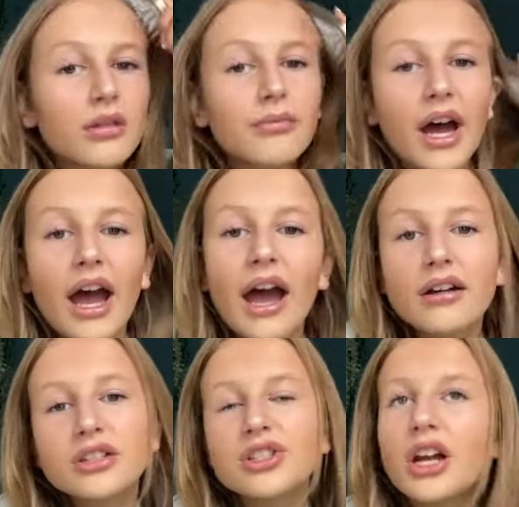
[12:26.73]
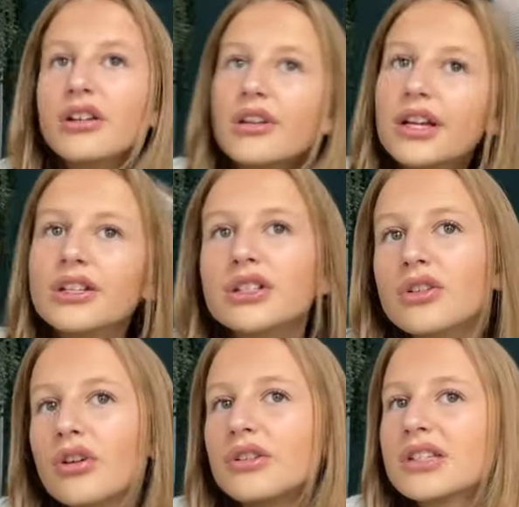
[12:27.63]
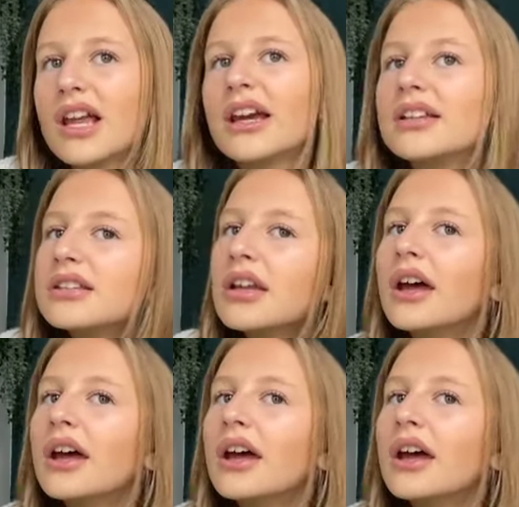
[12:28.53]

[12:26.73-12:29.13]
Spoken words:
hair is genuinely just not slaying today.